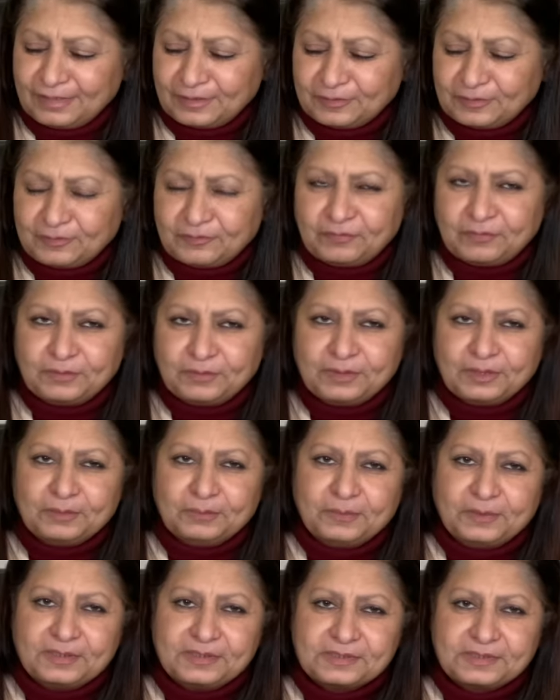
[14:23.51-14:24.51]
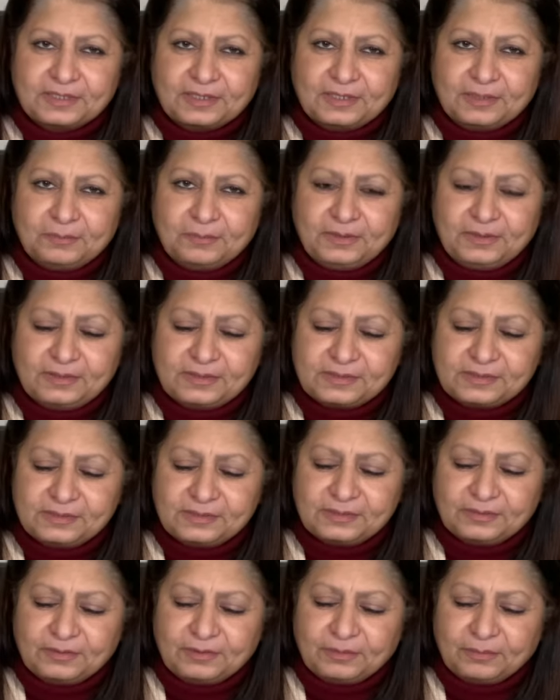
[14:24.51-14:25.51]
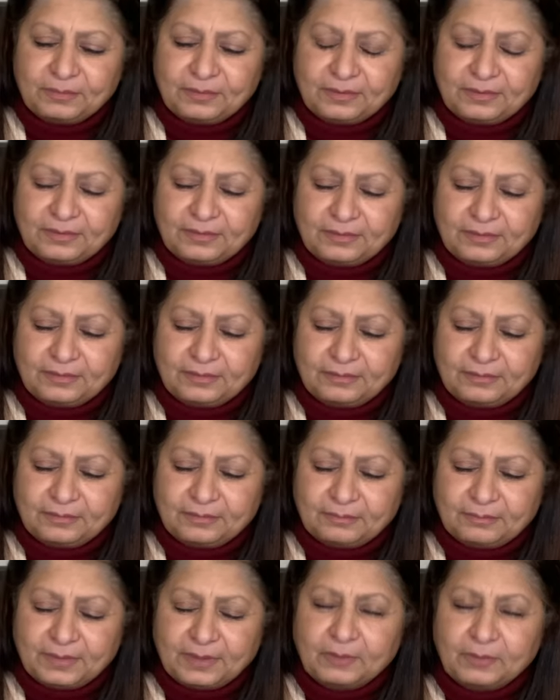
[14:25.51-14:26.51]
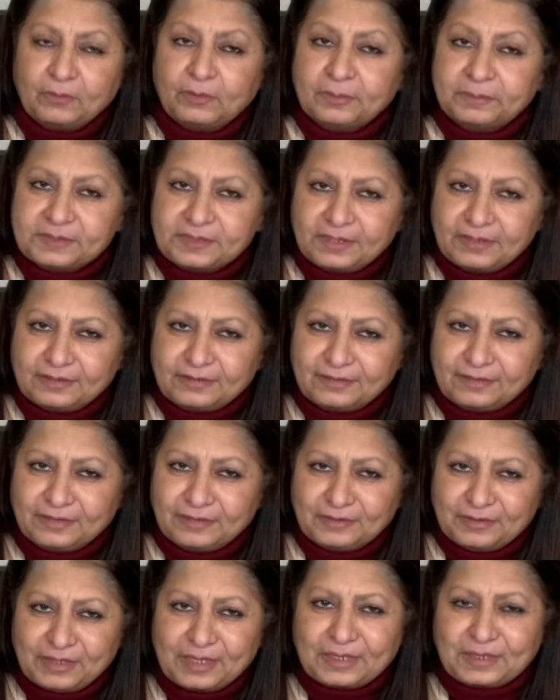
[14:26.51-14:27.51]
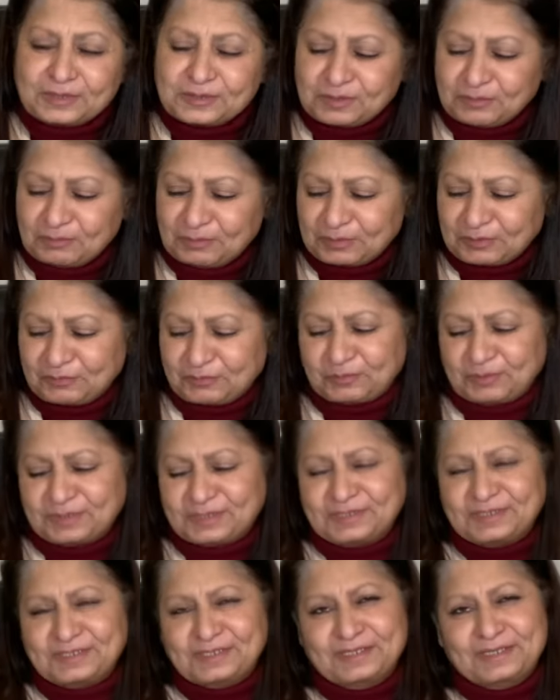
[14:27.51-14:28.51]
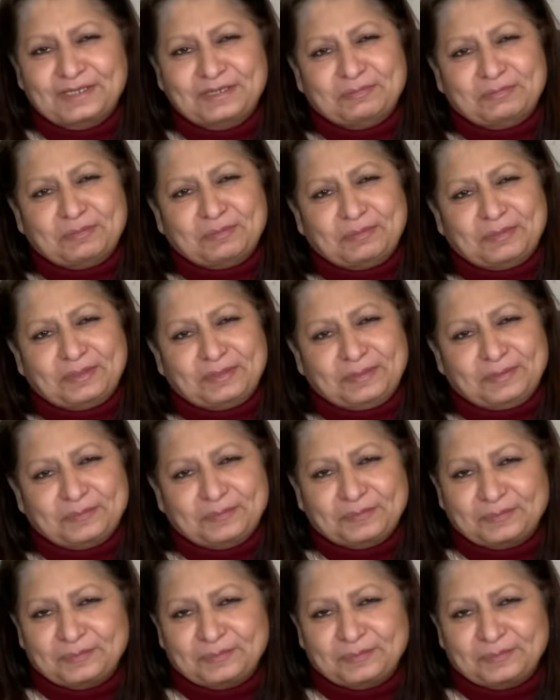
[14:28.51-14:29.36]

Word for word: And the phone number is going to be listed on my, my website. And thank you so much for watching. Bye bye.